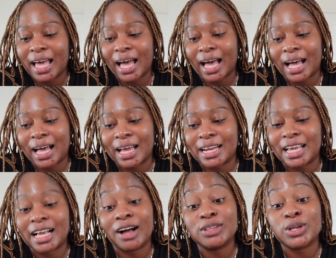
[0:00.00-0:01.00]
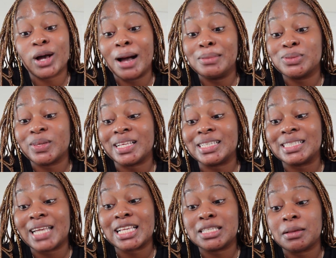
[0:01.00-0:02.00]
And it also comes with a
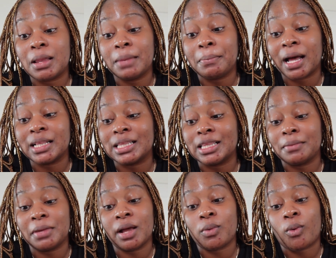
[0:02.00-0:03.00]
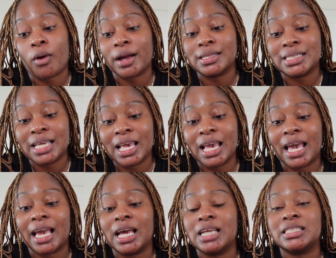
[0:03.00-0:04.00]
6-month limited warranty
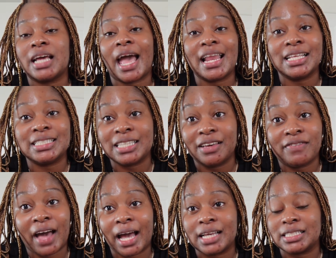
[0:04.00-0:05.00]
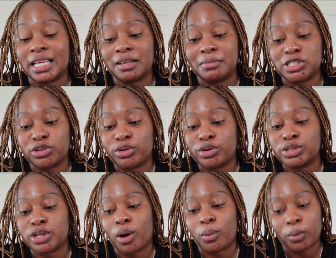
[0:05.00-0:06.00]
in case there are any defects in the materials
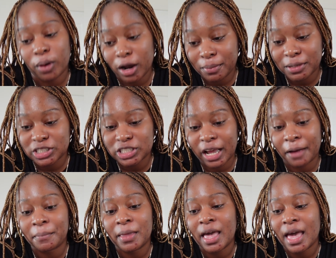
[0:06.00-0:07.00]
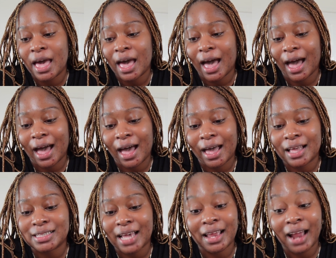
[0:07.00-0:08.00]
or workmanship.
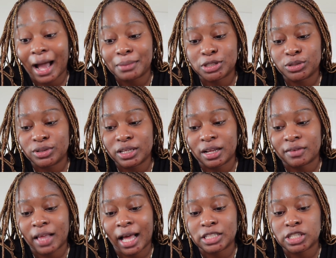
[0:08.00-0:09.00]
And I absolutely love that.